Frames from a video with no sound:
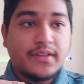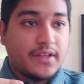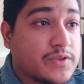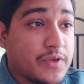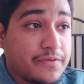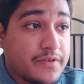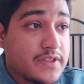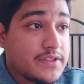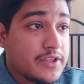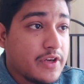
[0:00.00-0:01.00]
So
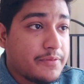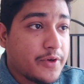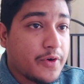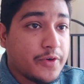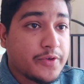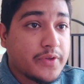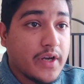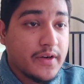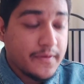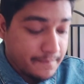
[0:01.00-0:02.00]
first you have to go to
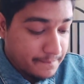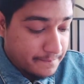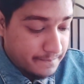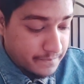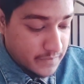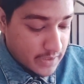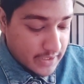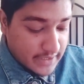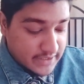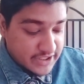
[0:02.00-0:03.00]
the
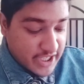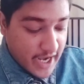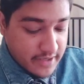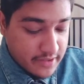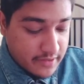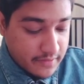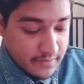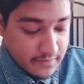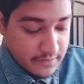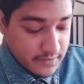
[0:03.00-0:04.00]
chat
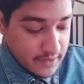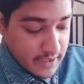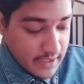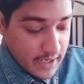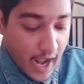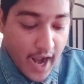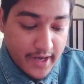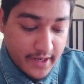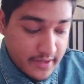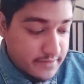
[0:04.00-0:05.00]

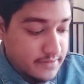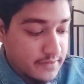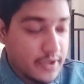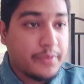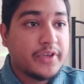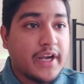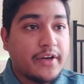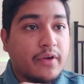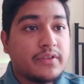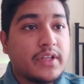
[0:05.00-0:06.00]
IS. You have to
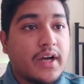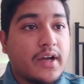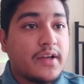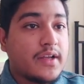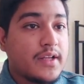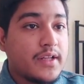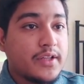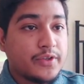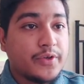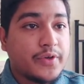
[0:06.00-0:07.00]
type on the
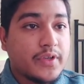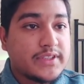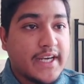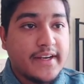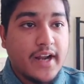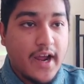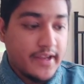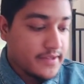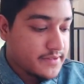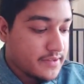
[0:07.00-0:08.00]
Google chat
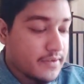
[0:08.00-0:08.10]
IS.